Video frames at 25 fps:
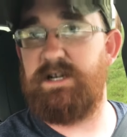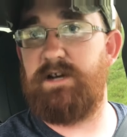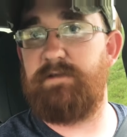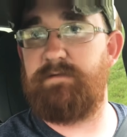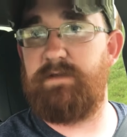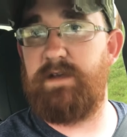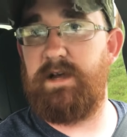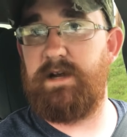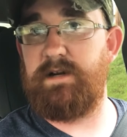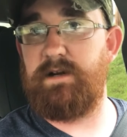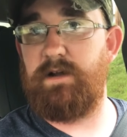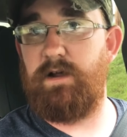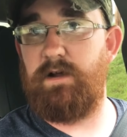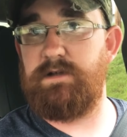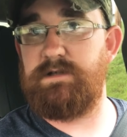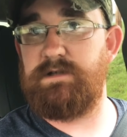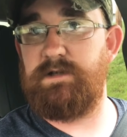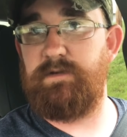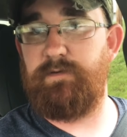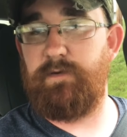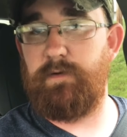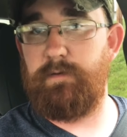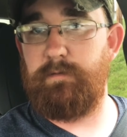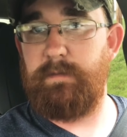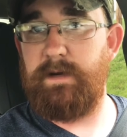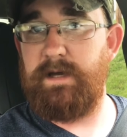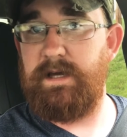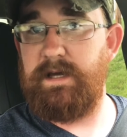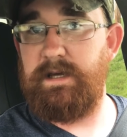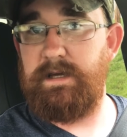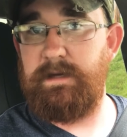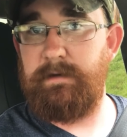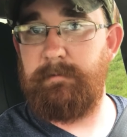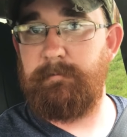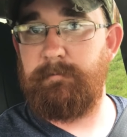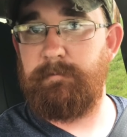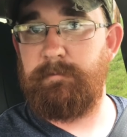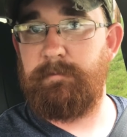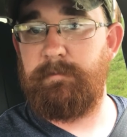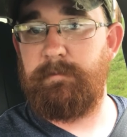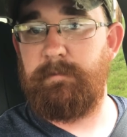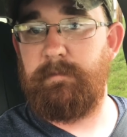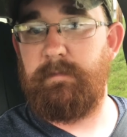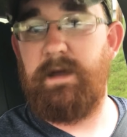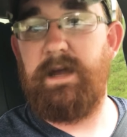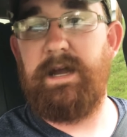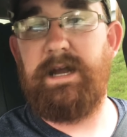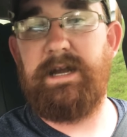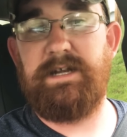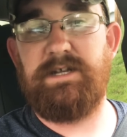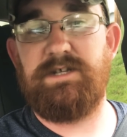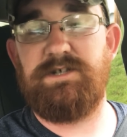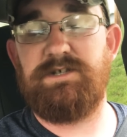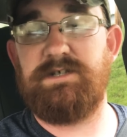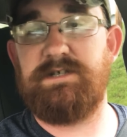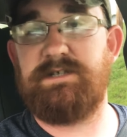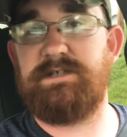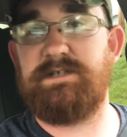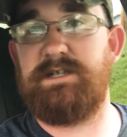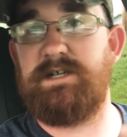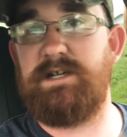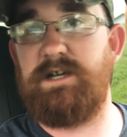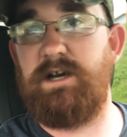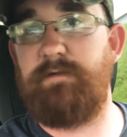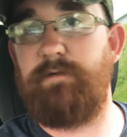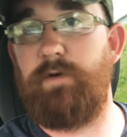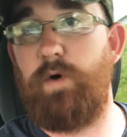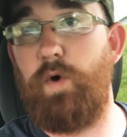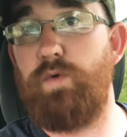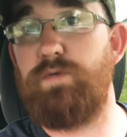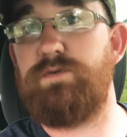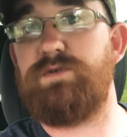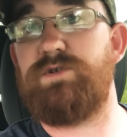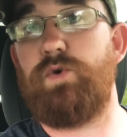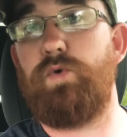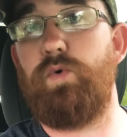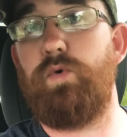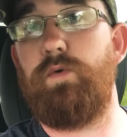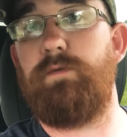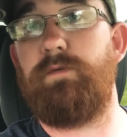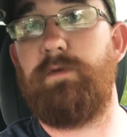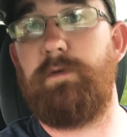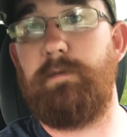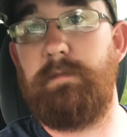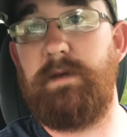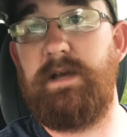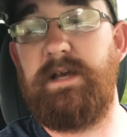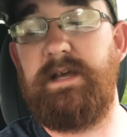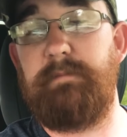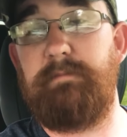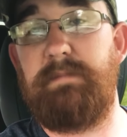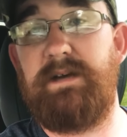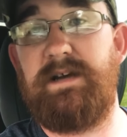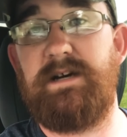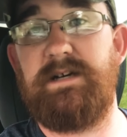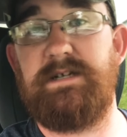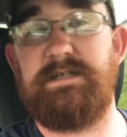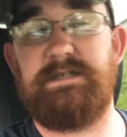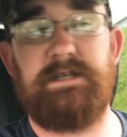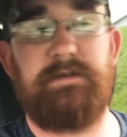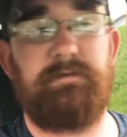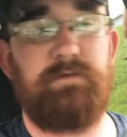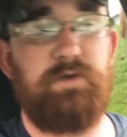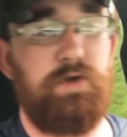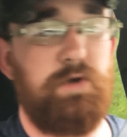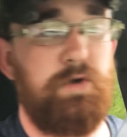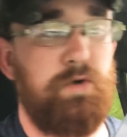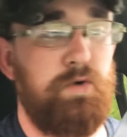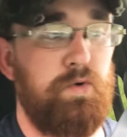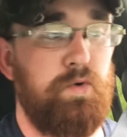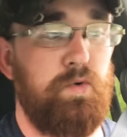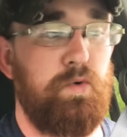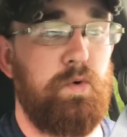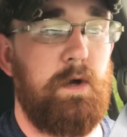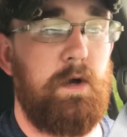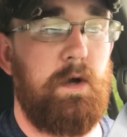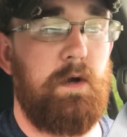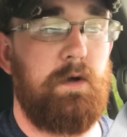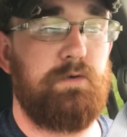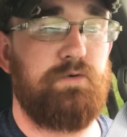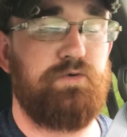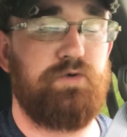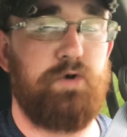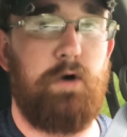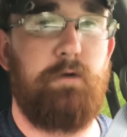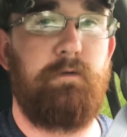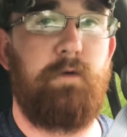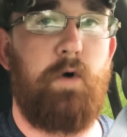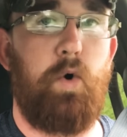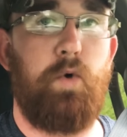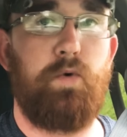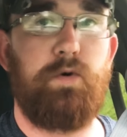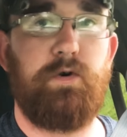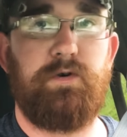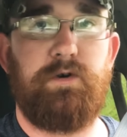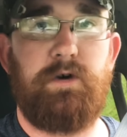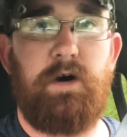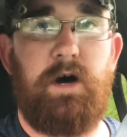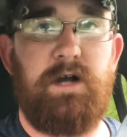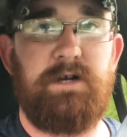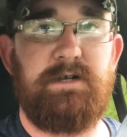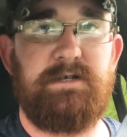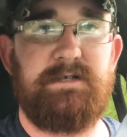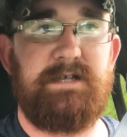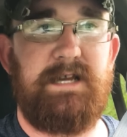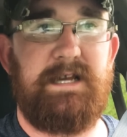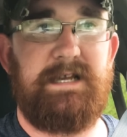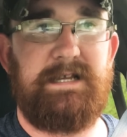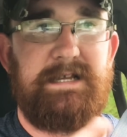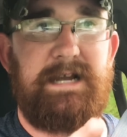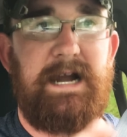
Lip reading: enough technology for me, and it's just enough old school for me, because if you drove older Dodges, like